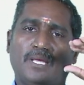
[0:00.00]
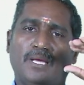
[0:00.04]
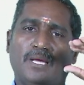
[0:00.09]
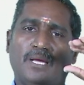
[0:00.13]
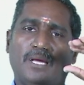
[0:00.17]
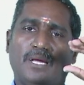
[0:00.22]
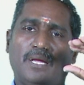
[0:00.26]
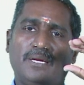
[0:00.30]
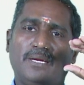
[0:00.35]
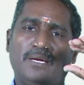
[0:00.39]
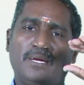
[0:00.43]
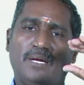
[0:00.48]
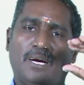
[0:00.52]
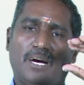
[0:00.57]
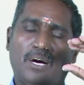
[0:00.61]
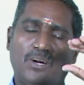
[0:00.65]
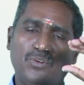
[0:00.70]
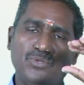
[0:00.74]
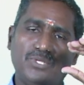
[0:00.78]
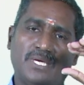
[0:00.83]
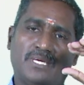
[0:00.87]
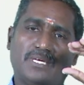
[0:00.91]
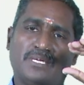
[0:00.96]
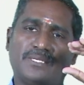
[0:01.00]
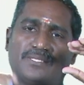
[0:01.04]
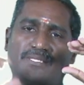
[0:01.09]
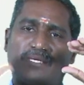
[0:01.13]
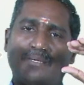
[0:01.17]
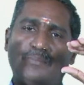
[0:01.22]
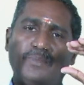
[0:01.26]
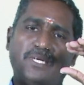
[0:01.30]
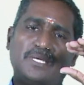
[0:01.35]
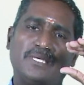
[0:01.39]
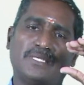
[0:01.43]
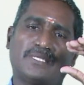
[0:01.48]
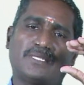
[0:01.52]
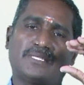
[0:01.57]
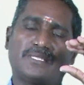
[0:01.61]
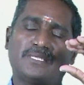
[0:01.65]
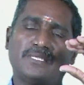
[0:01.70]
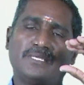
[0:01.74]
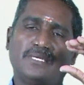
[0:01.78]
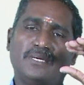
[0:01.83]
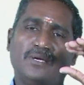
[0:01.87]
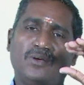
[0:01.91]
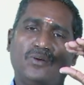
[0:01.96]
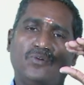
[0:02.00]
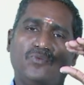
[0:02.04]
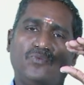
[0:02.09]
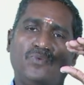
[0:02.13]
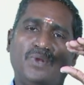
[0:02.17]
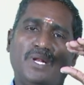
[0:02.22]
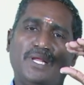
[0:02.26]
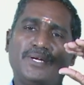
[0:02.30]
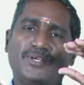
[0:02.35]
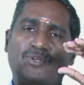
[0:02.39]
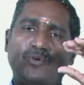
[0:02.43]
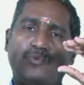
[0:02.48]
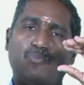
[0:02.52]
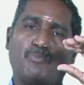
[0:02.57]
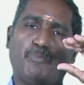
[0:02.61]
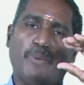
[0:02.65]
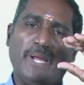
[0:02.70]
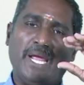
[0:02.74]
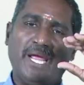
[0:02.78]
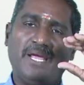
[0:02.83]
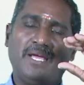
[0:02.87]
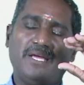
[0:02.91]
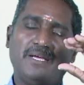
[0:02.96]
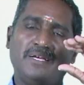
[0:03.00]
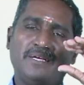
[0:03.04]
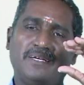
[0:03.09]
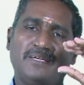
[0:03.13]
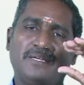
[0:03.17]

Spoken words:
and how the customer is willing to pay